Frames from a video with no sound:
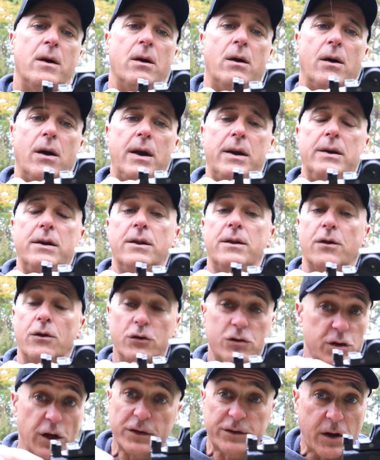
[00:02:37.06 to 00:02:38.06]
All right, and
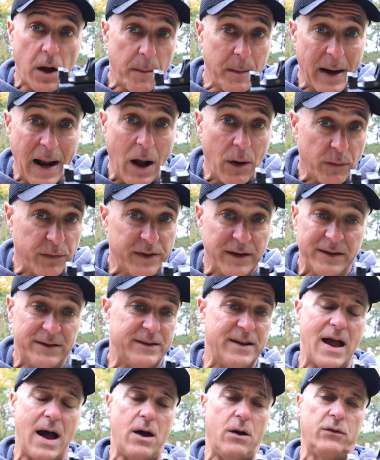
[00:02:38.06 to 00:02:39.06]
they're just coming out with
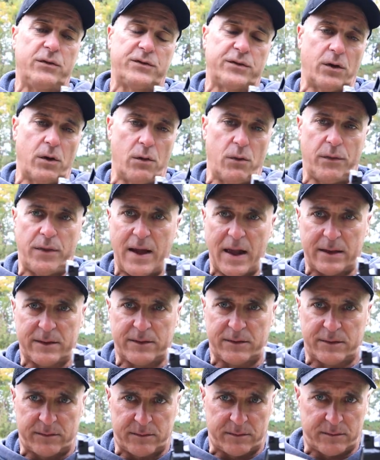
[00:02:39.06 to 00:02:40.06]
these now, so
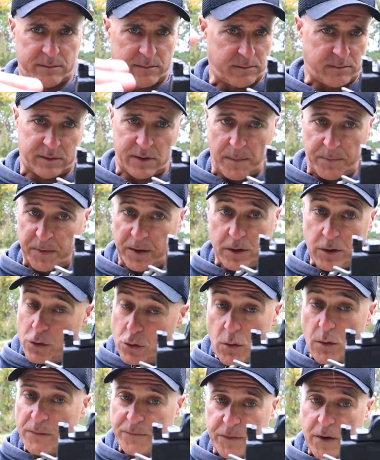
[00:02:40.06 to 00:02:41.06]
that's something
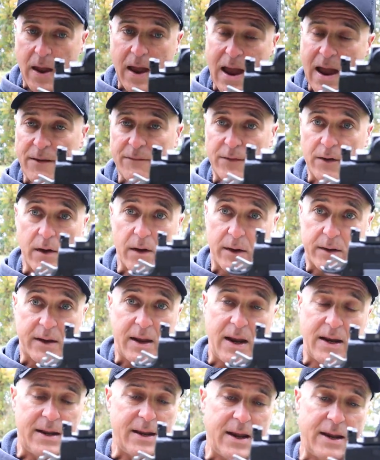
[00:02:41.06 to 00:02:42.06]
new. If you have a
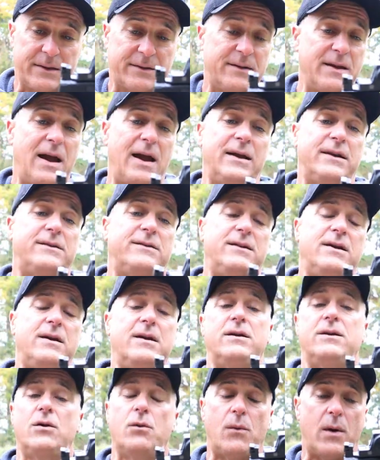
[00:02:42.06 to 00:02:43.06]

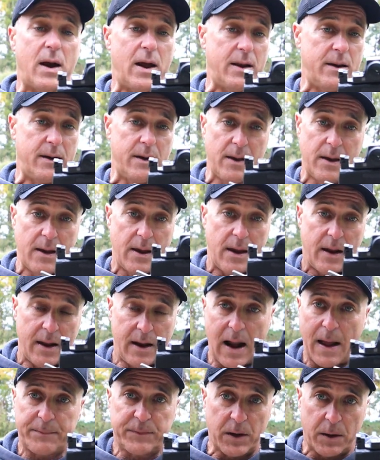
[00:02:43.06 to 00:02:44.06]
KDS9C and you want
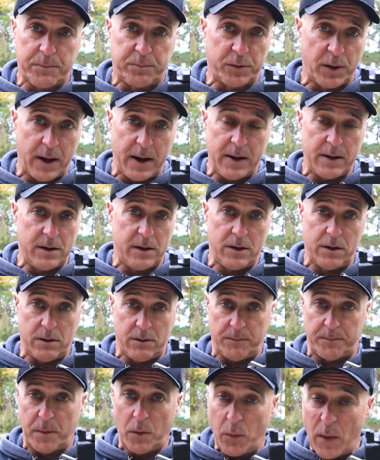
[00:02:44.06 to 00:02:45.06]
an optic plate and
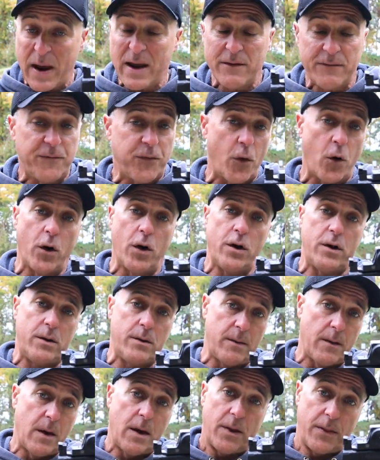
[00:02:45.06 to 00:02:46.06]
you've been waiting for it,
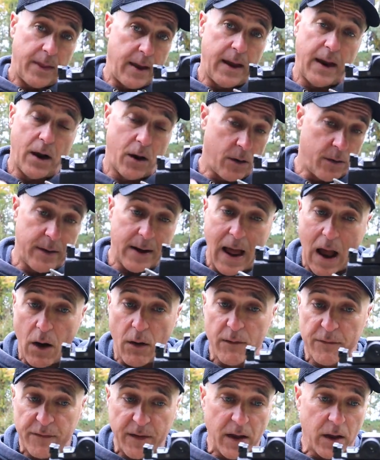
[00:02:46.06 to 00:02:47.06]
they are
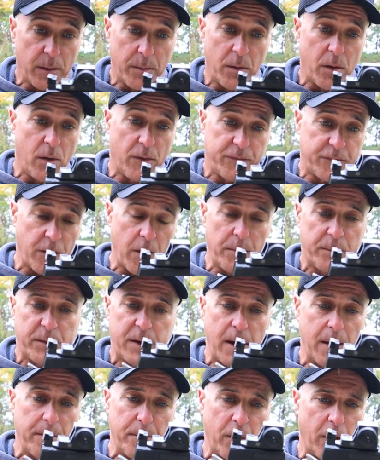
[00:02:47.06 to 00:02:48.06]
now available from
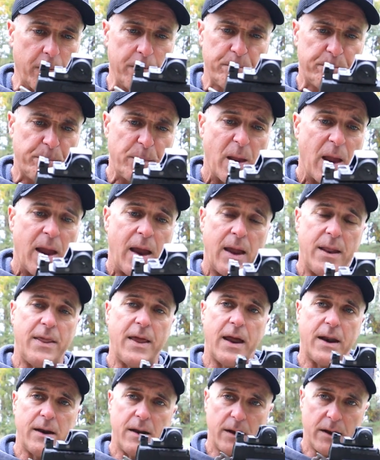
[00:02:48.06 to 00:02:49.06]
Kimber. And
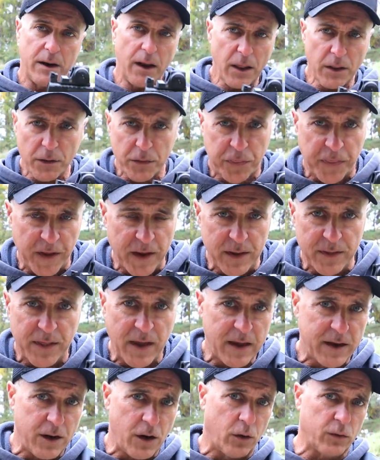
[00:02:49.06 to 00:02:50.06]
then another thing
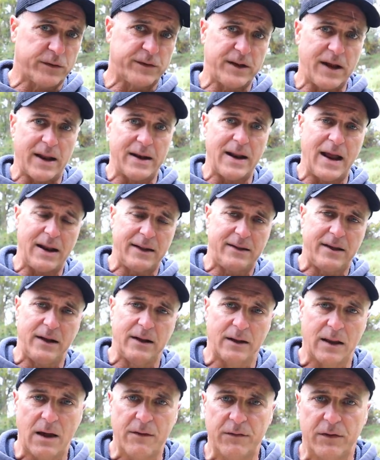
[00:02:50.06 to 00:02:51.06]
that you don't see on
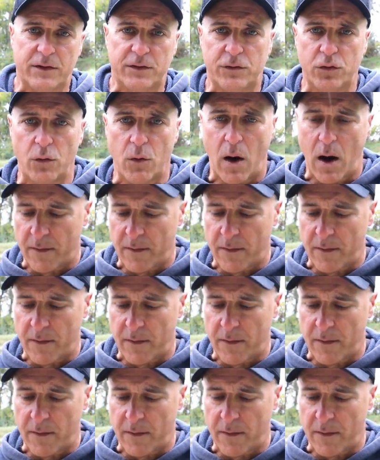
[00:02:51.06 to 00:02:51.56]
1911s too